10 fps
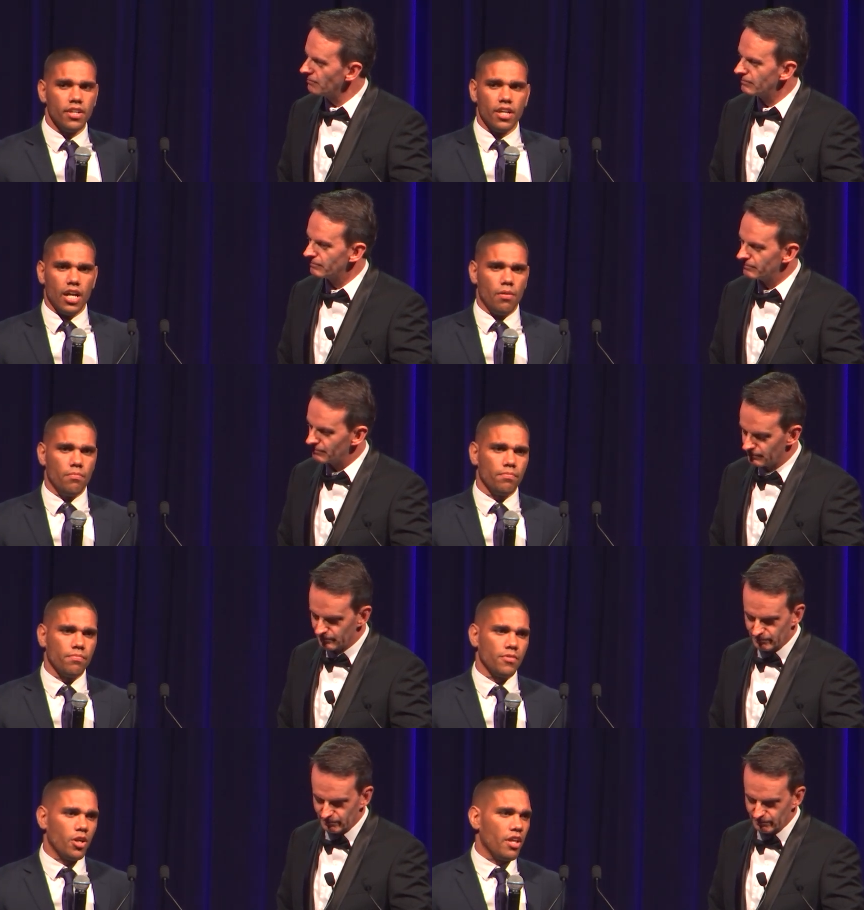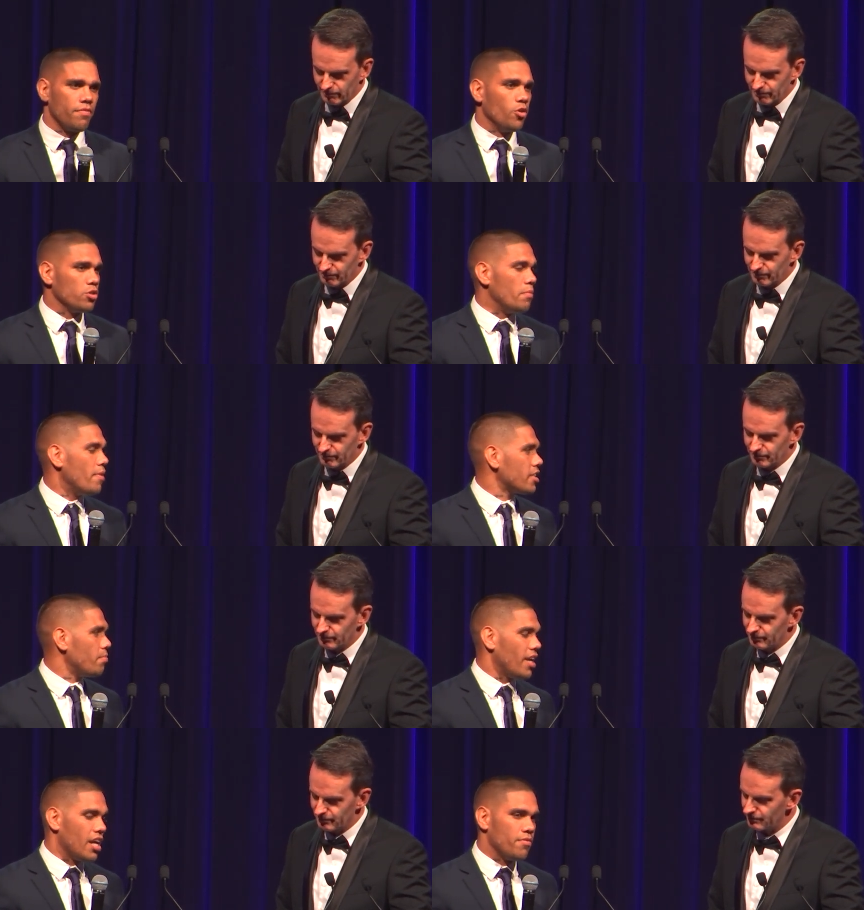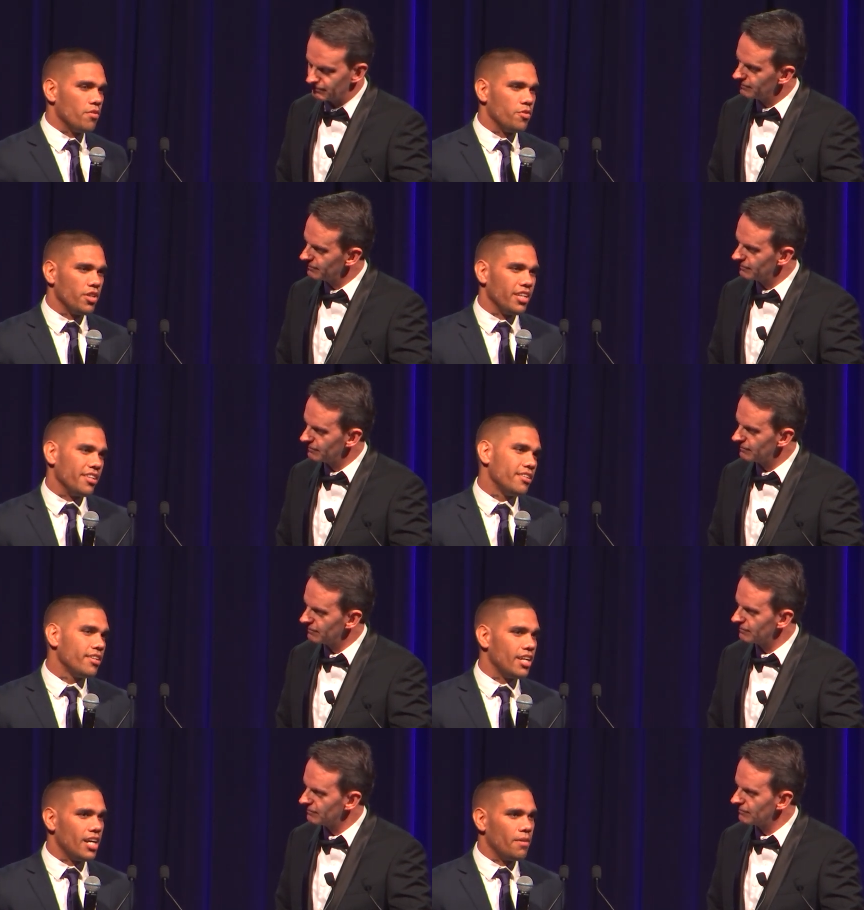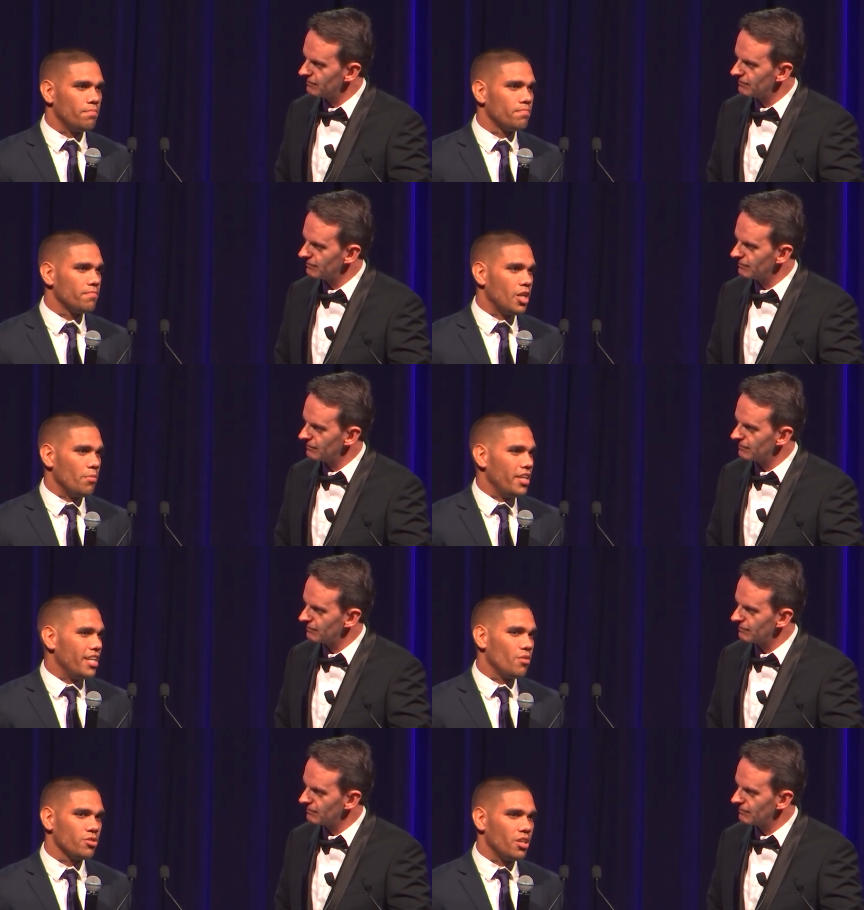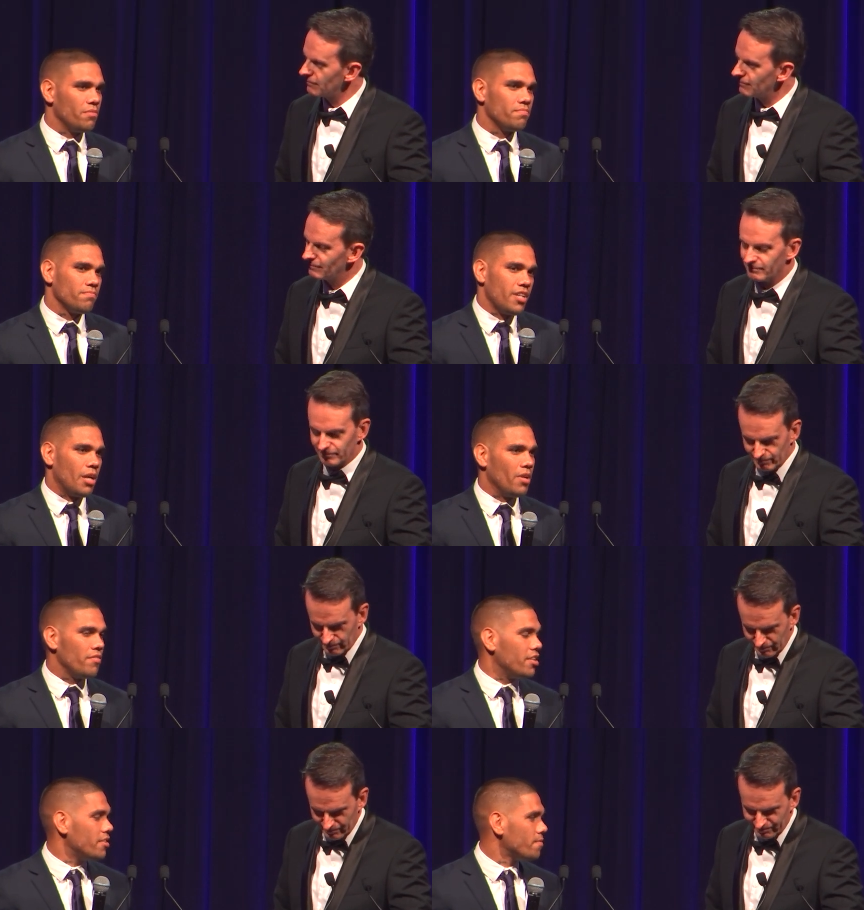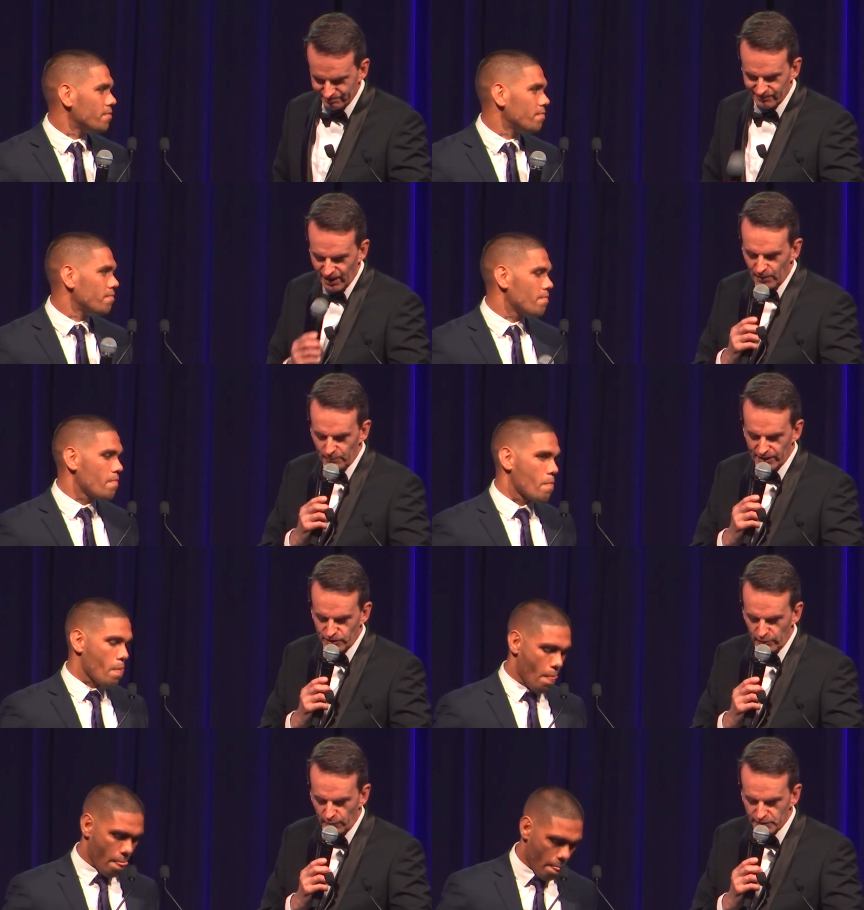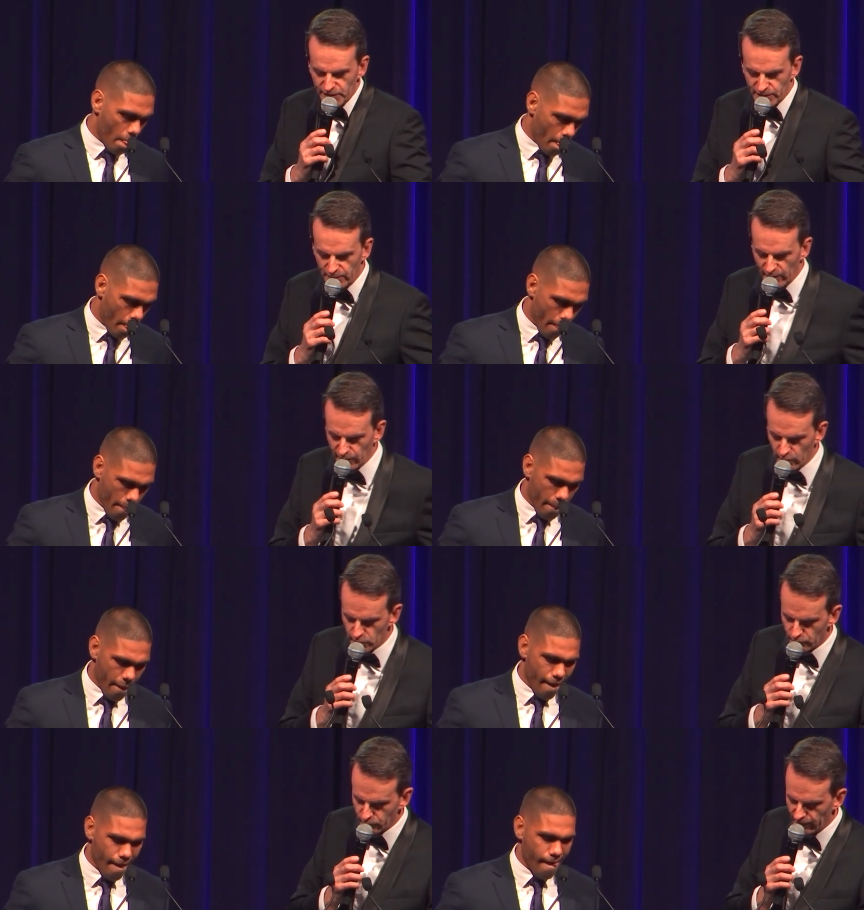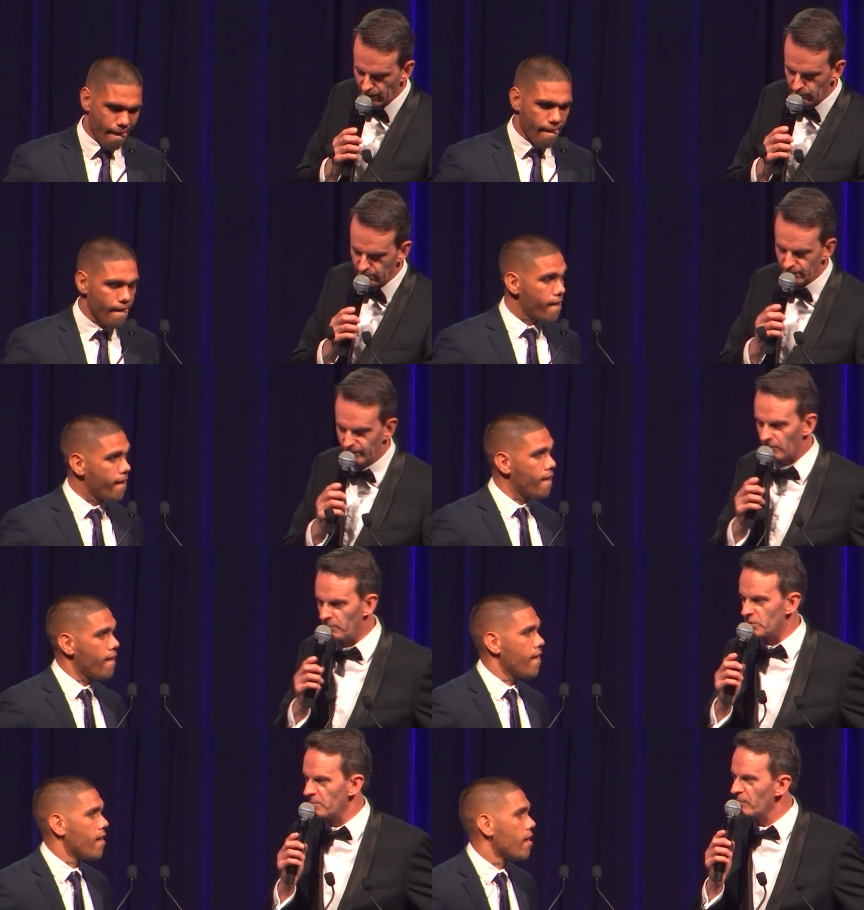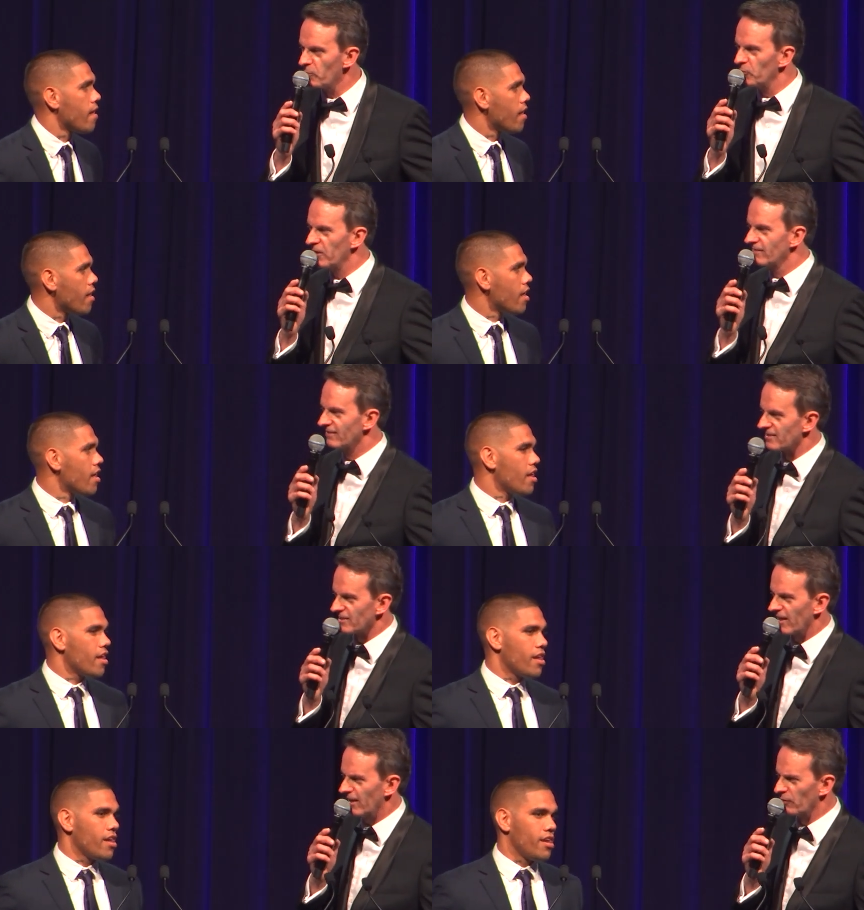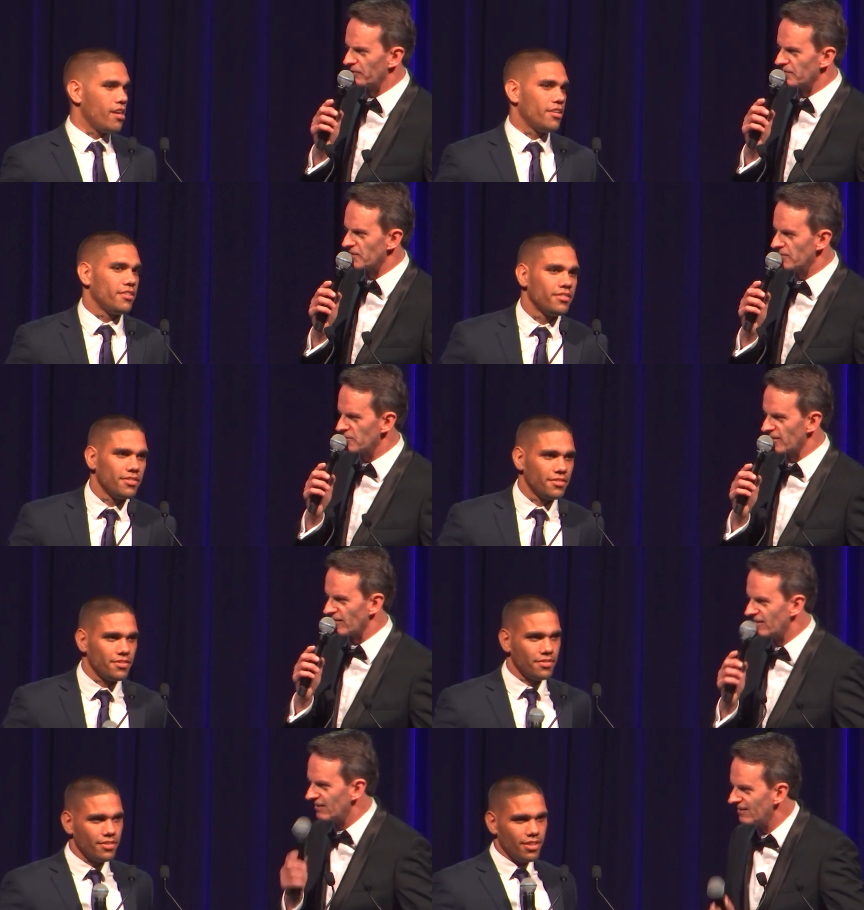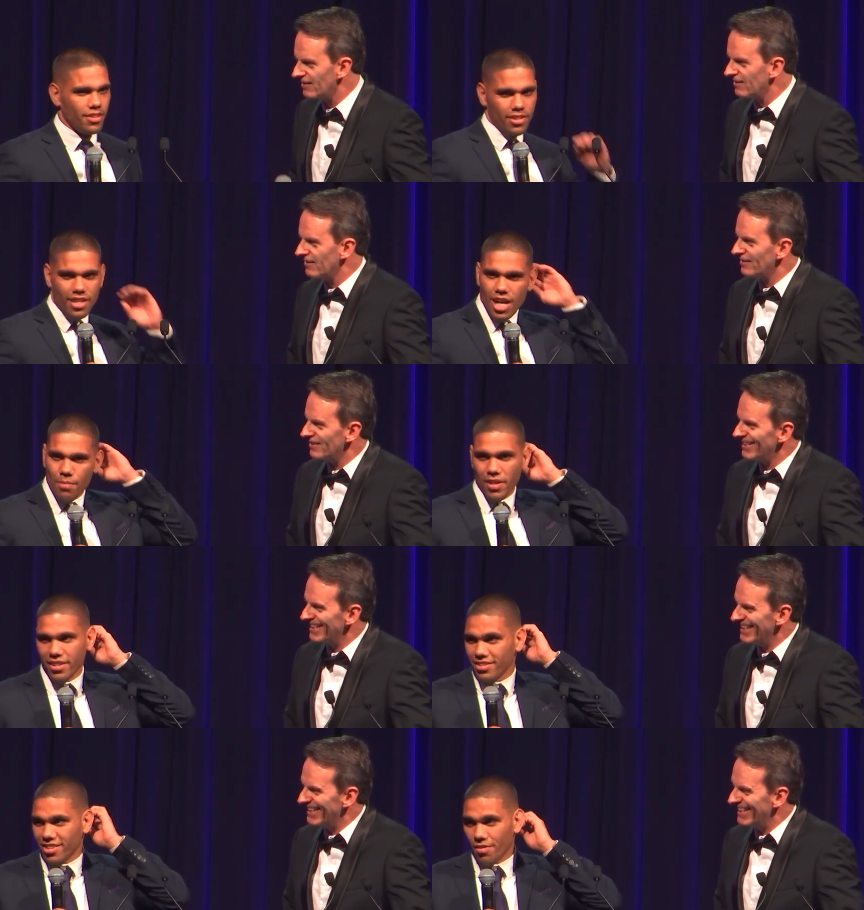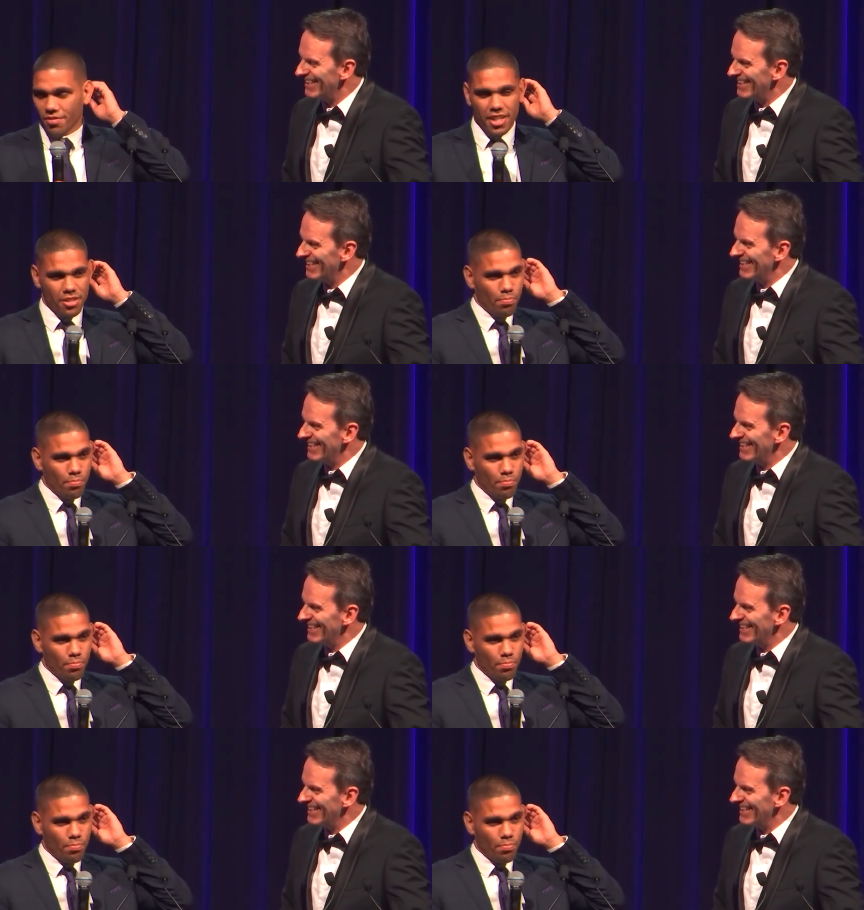Speaker 1: um, you know, they forced me back to play A F L footy, and, um, and I'm here now, which I'm, and I'm loving it.
Speaker 2: Mate, two hundred sixty-one goals for Freo. You got a most memorable one? Because it's harder after this year, isn't it?
Speaker 1: Nah, but I've kicked a